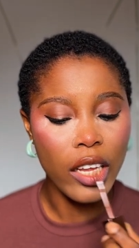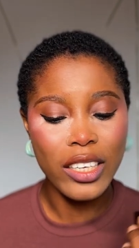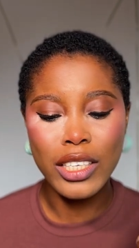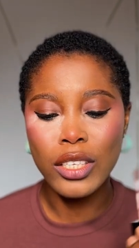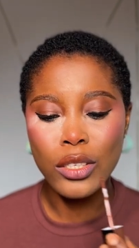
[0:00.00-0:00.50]

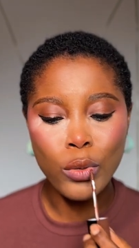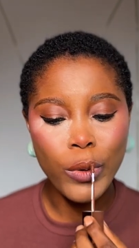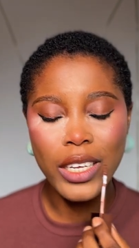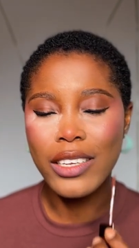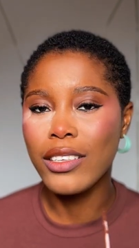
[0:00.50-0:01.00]
it's so
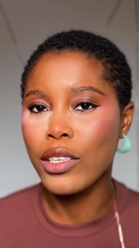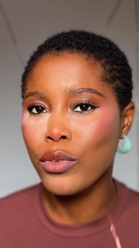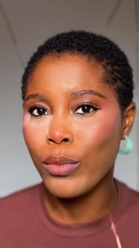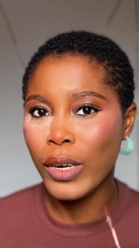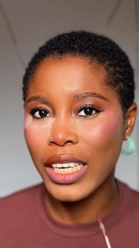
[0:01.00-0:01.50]
easy to
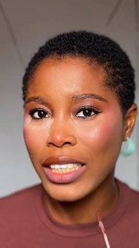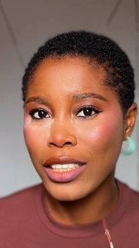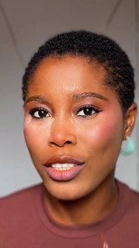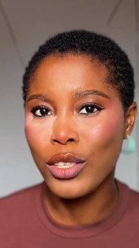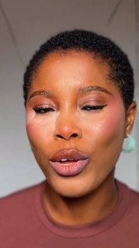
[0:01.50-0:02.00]
blend.
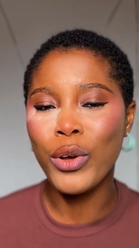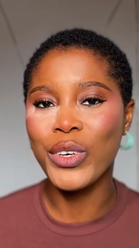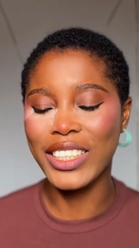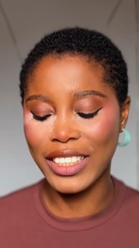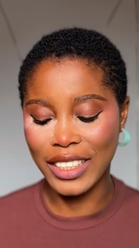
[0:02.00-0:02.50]
It's not
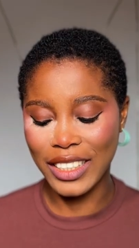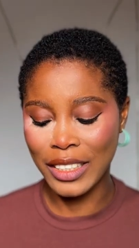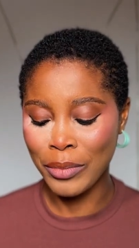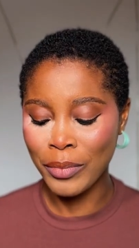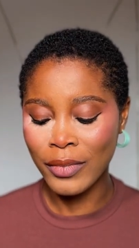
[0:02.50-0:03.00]
all these
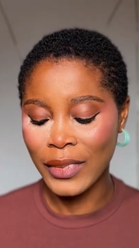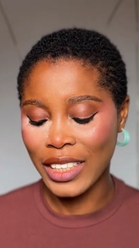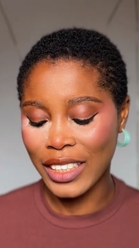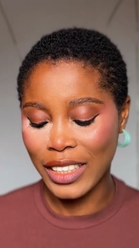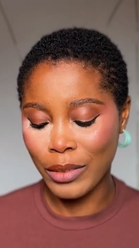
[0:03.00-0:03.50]

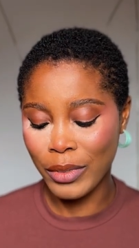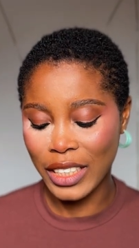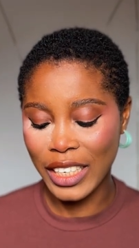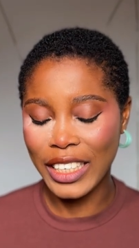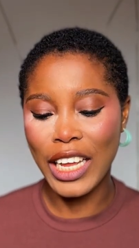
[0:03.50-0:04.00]

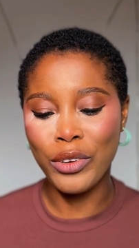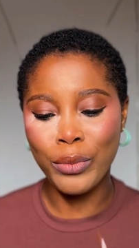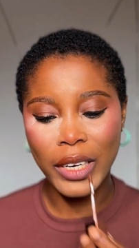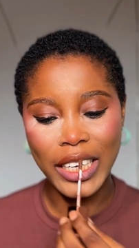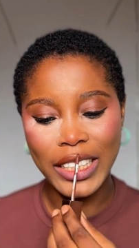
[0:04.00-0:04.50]
lipstick that you
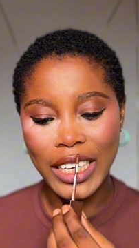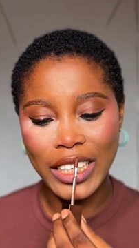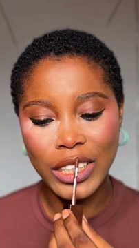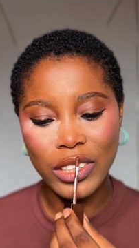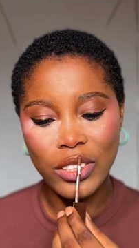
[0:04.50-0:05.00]
blend
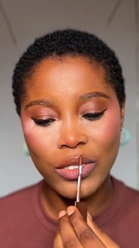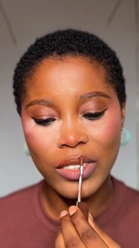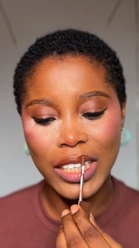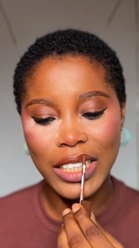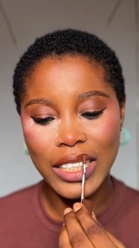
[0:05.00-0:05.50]
and it will
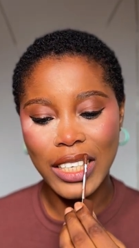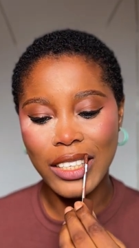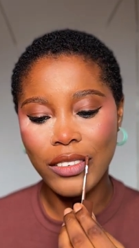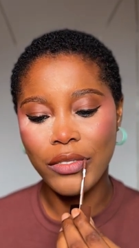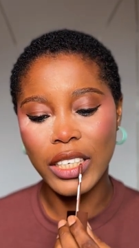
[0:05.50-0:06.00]
now start
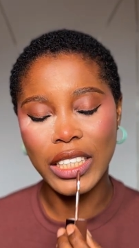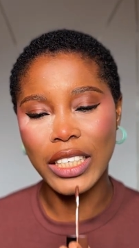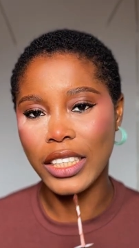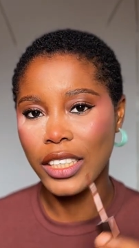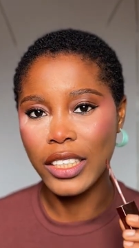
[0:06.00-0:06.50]

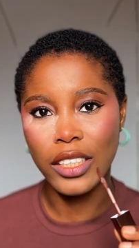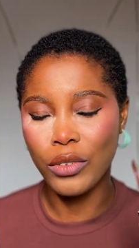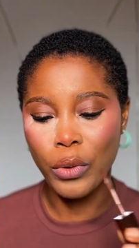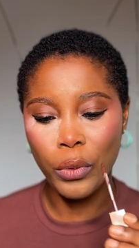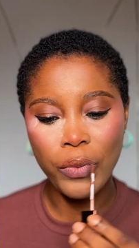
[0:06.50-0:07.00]
fading.
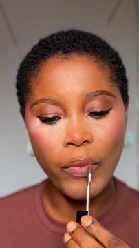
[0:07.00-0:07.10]
No,